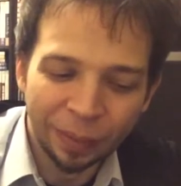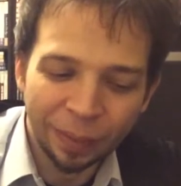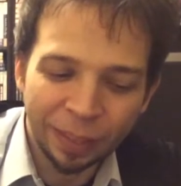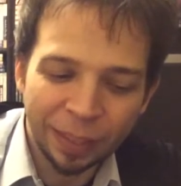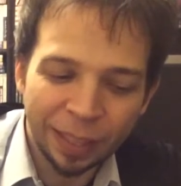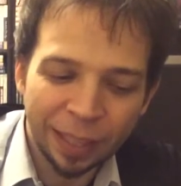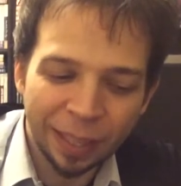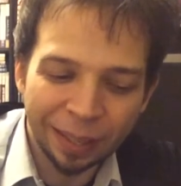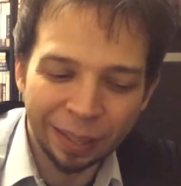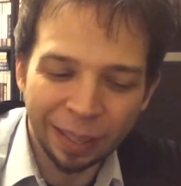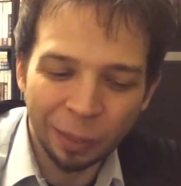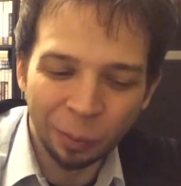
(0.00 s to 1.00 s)
it's the kind of
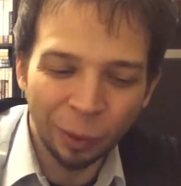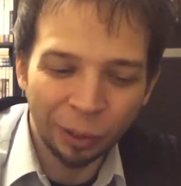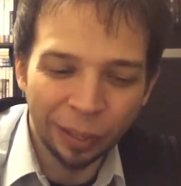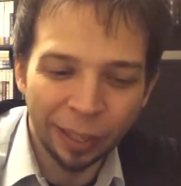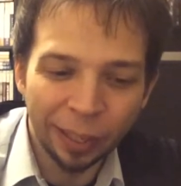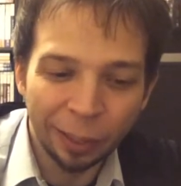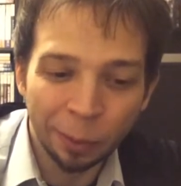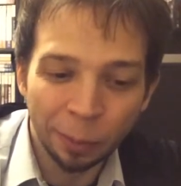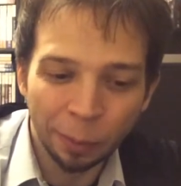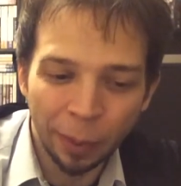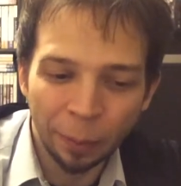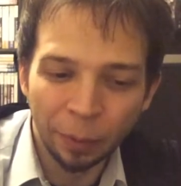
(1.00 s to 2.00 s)
thing where like I hope
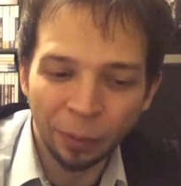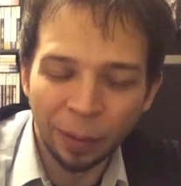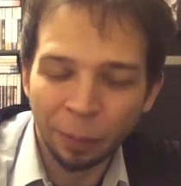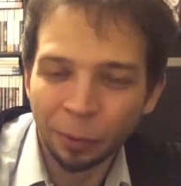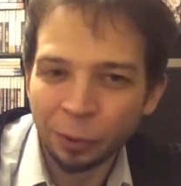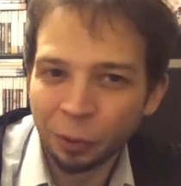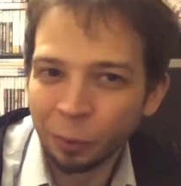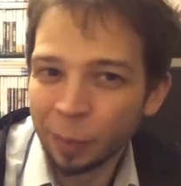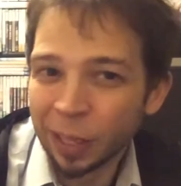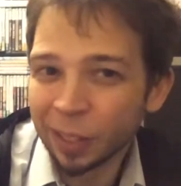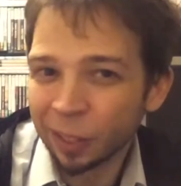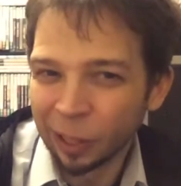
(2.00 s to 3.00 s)
PaRappa the Rapper 2
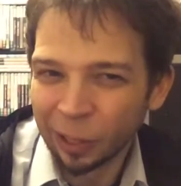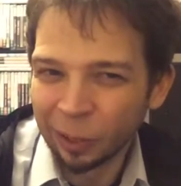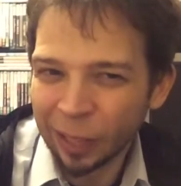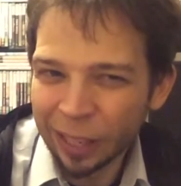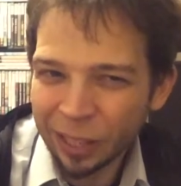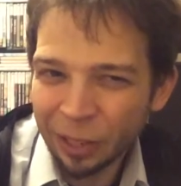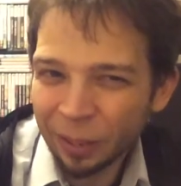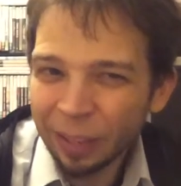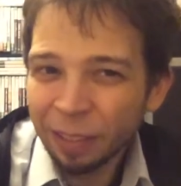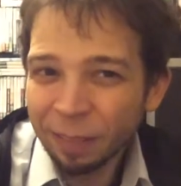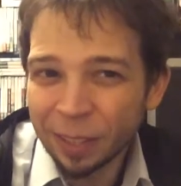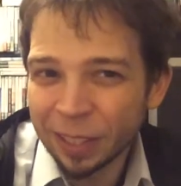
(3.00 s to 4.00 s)
makes it a little easier,
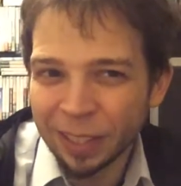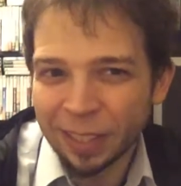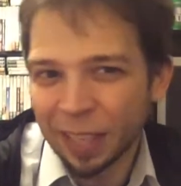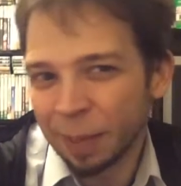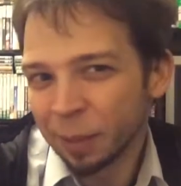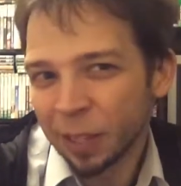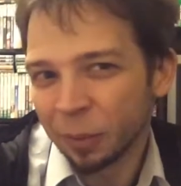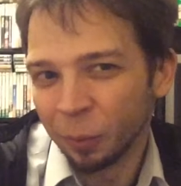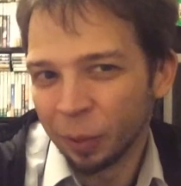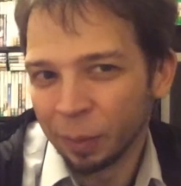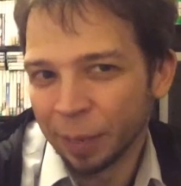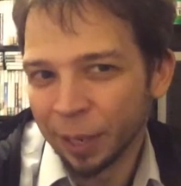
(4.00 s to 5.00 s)
even if it's the same. It doesn't
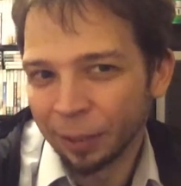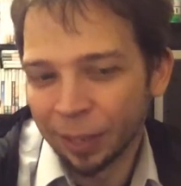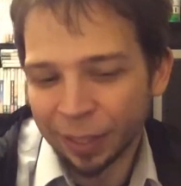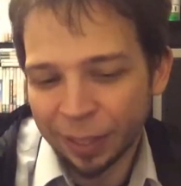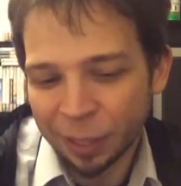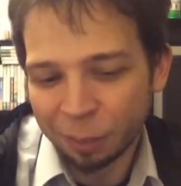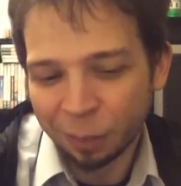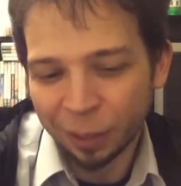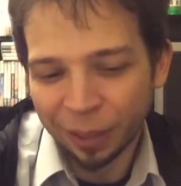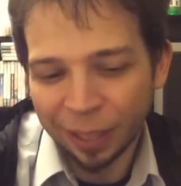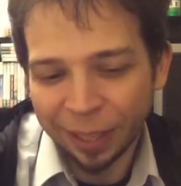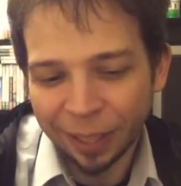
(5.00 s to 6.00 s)
really matter, I guess, but
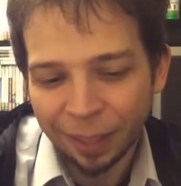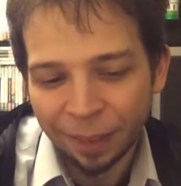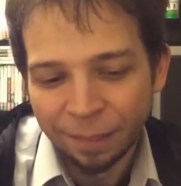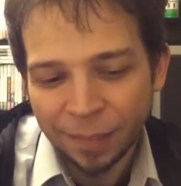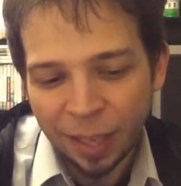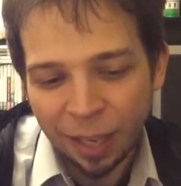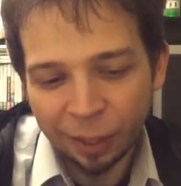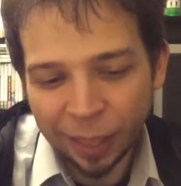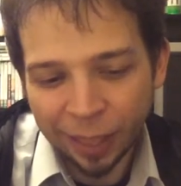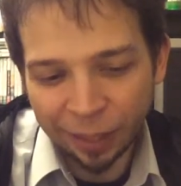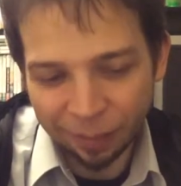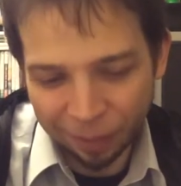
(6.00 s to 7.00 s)
like I'll get
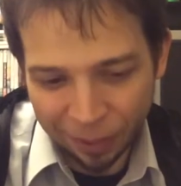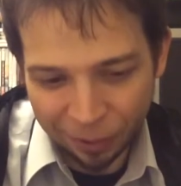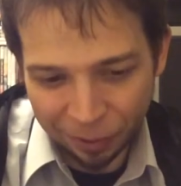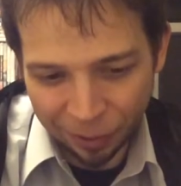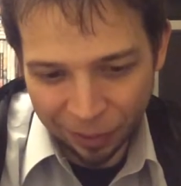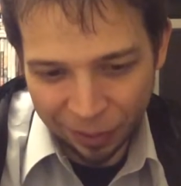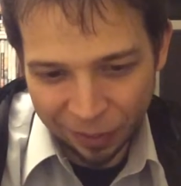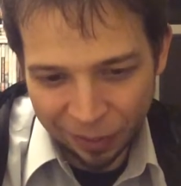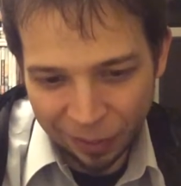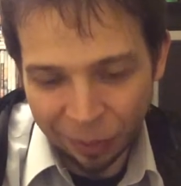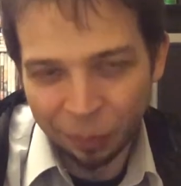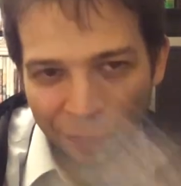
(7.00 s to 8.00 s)
it eventually.
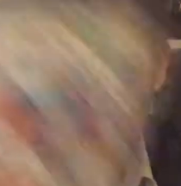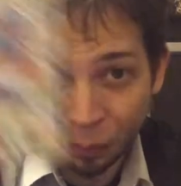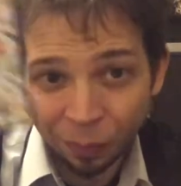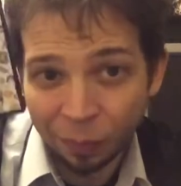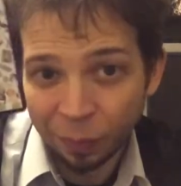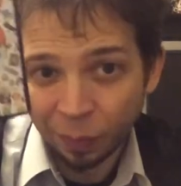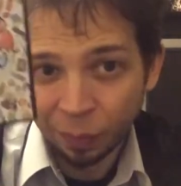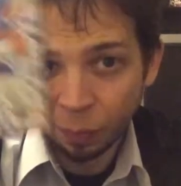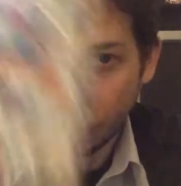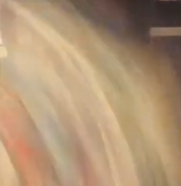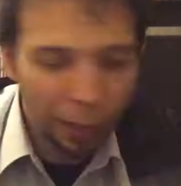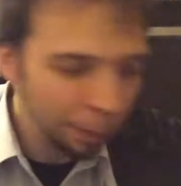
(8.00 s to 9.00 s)
So
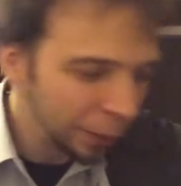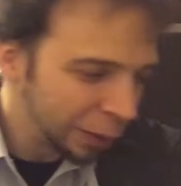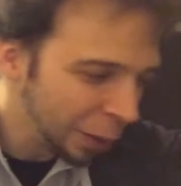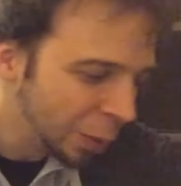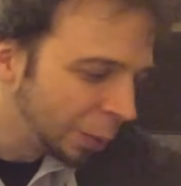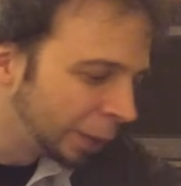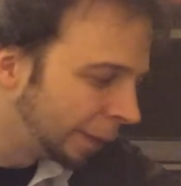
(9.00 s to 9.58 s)
PaRappa 2.